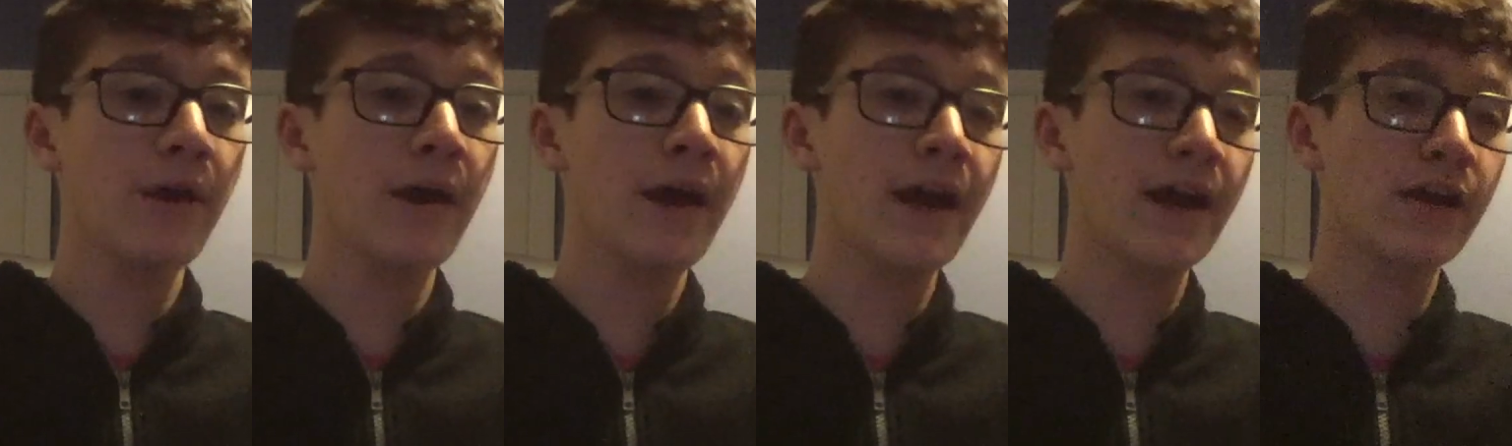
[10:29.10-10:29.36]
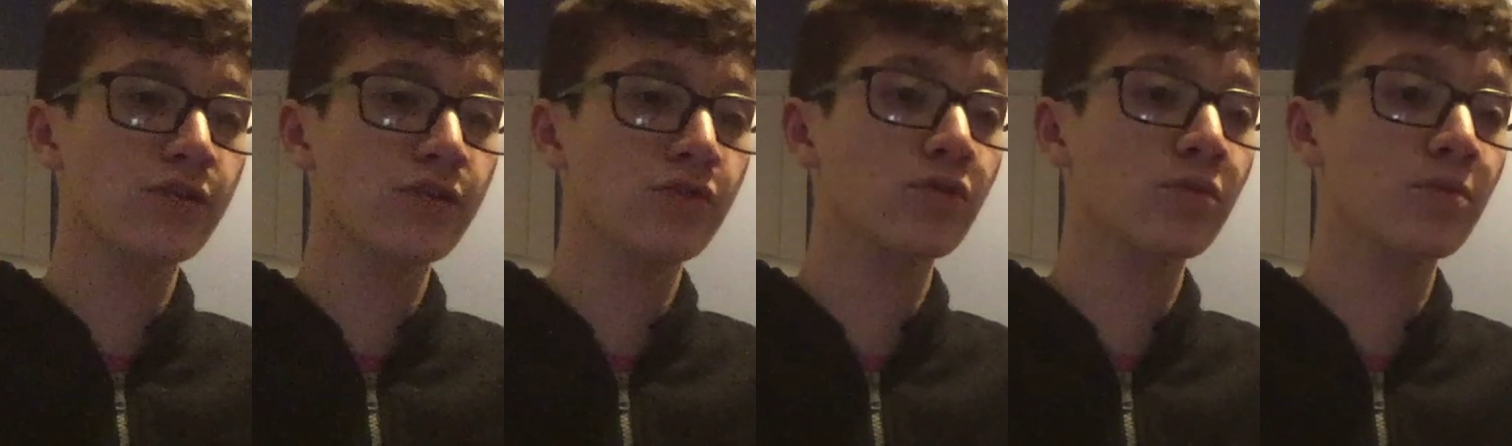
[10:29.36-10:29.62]

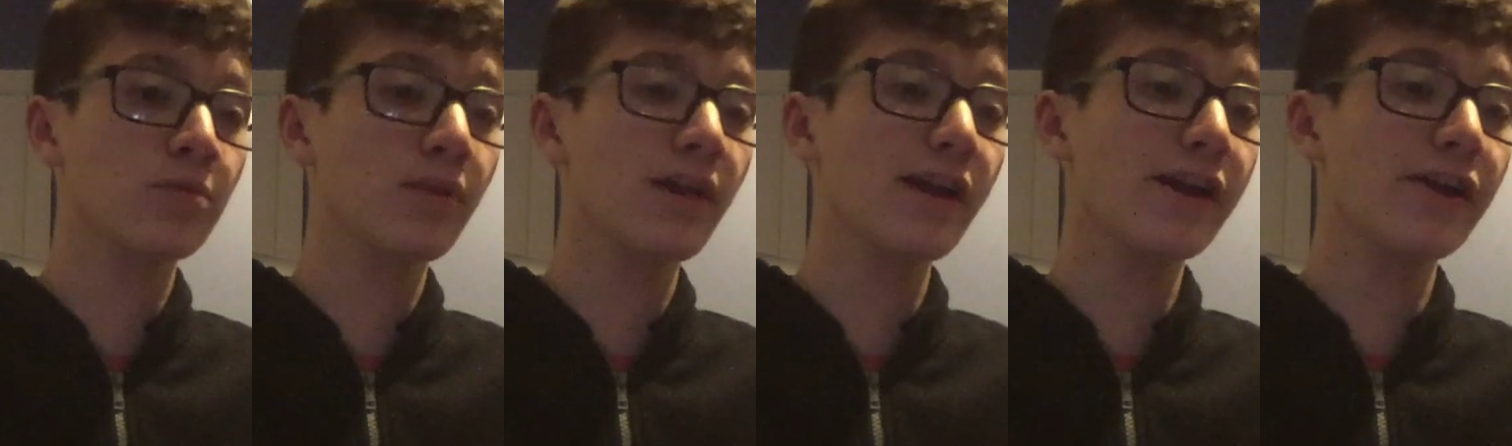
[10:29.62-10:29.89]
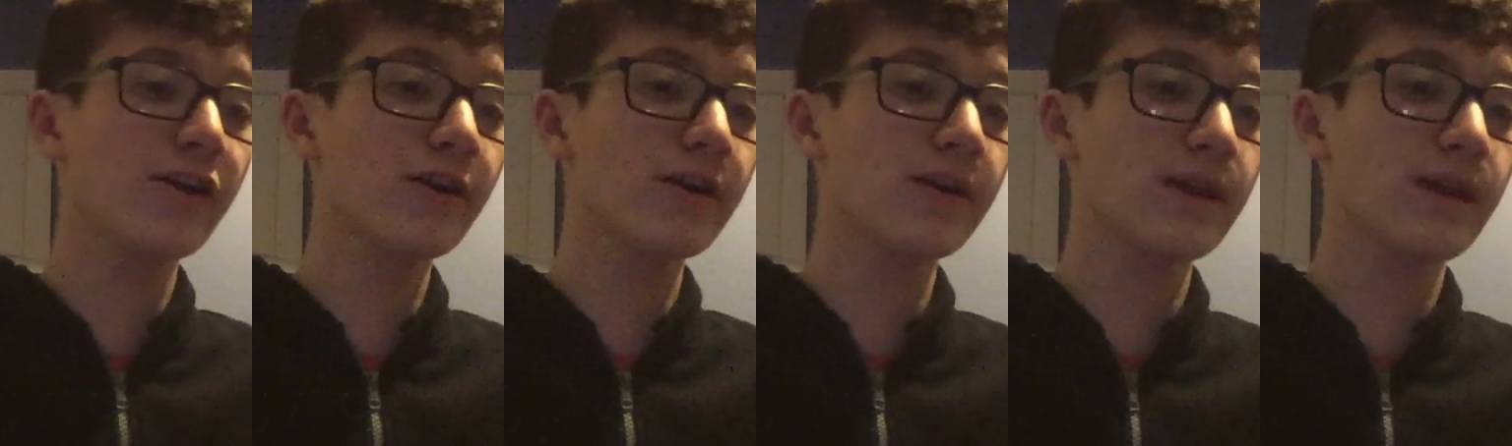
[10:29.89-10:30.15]
actual
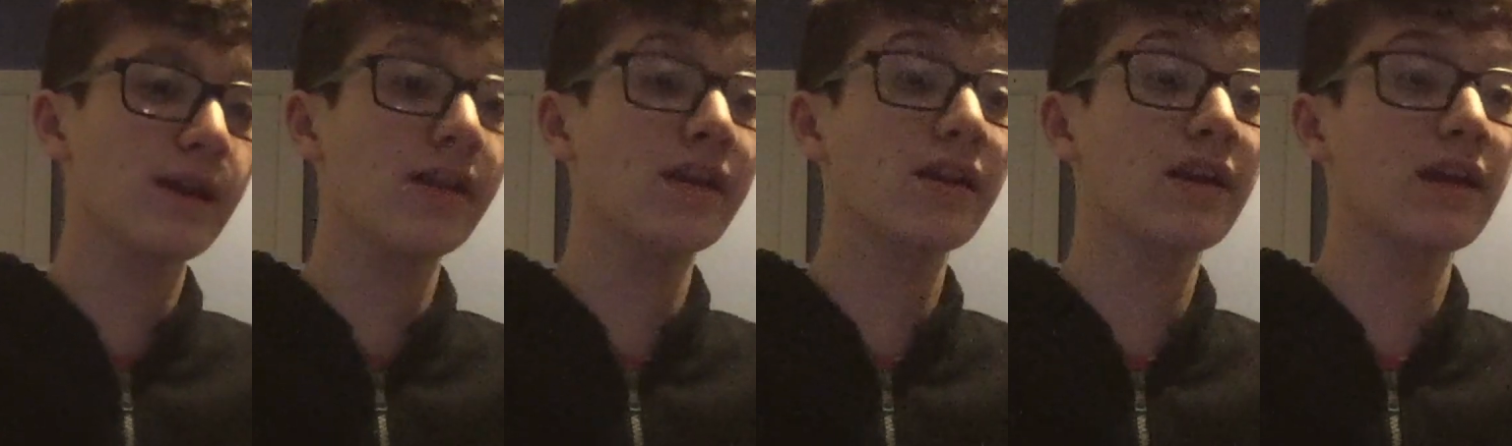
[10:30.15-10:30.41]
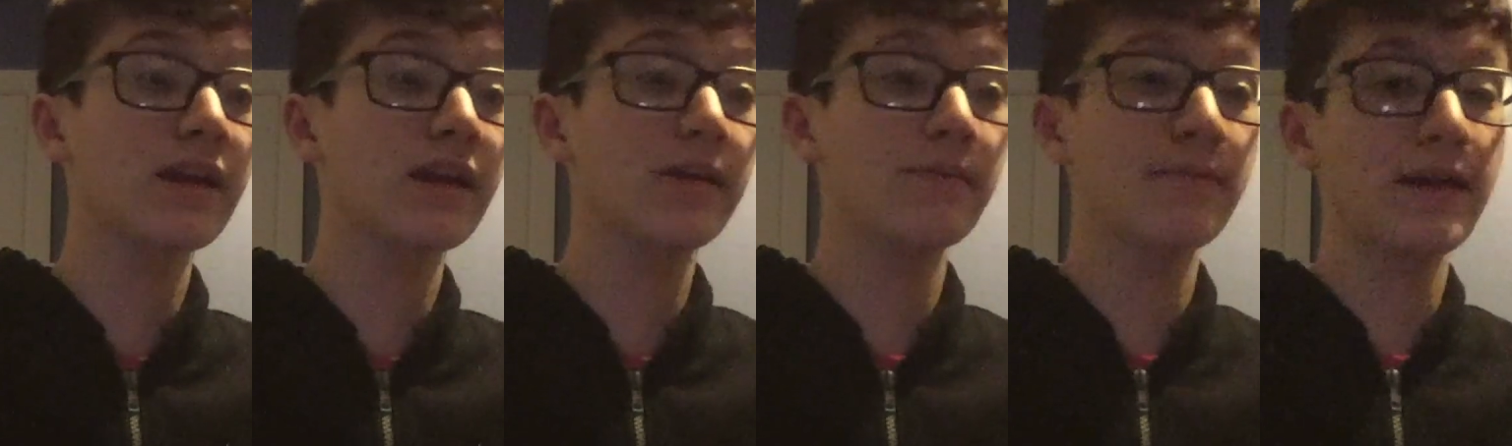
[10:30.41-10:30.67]
player and then
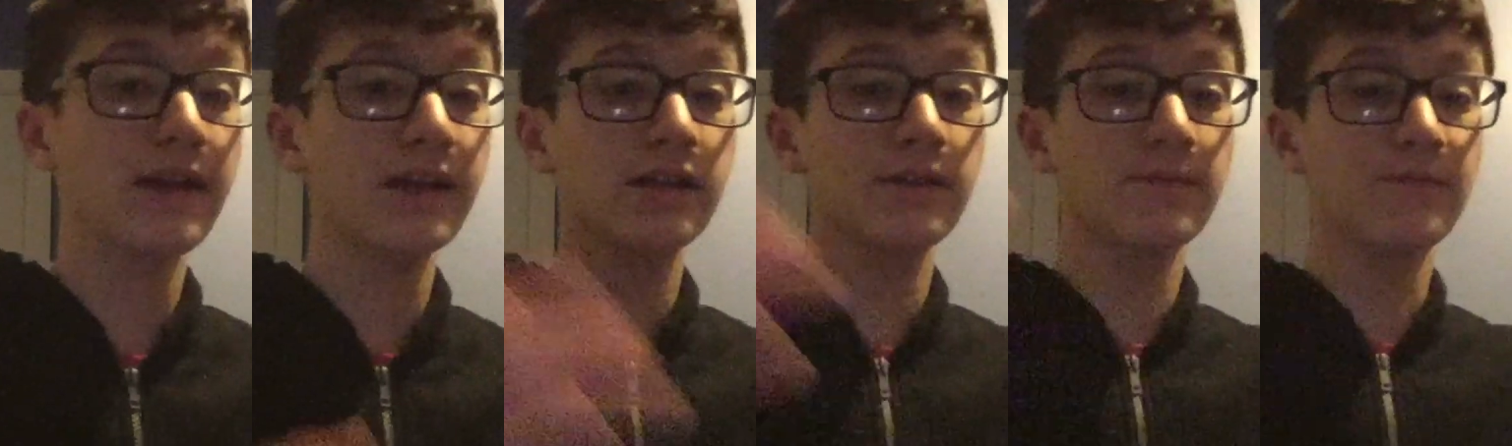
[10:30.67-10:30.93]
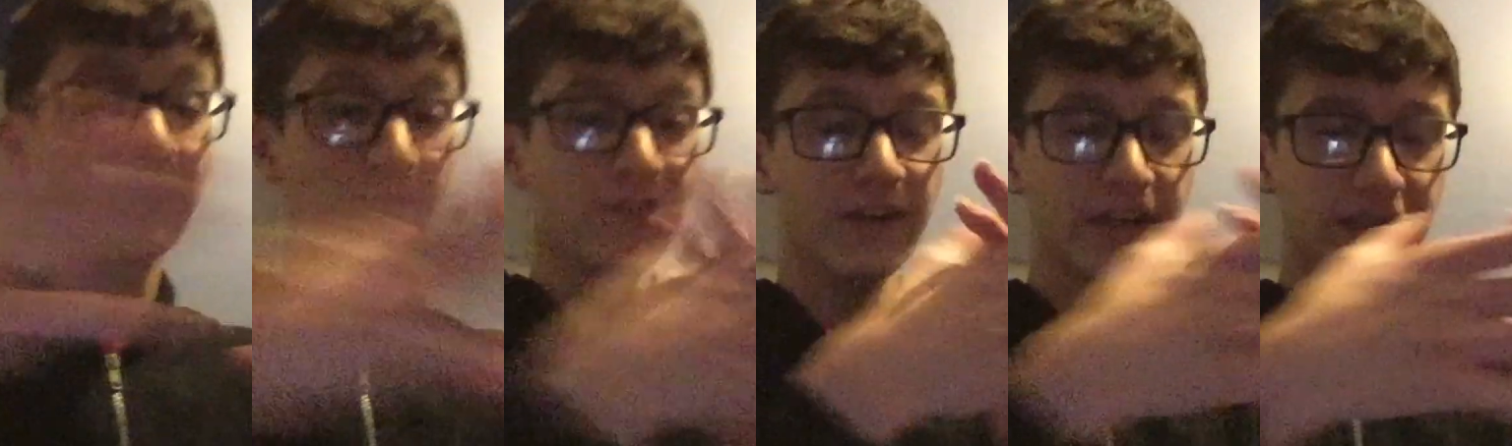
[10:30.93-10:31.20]
like make
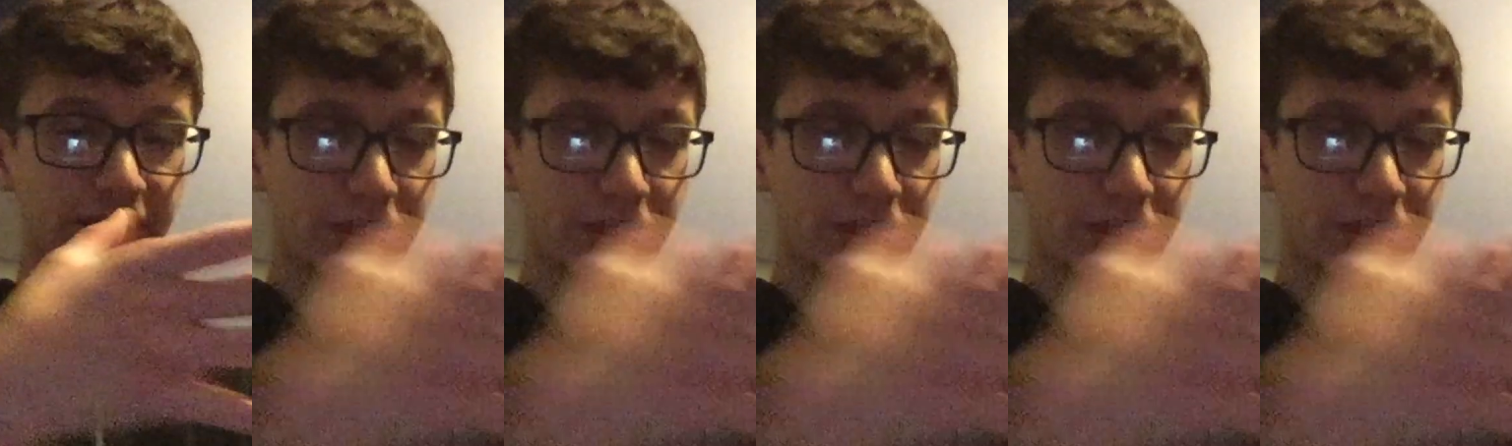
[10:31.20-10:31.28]
him fight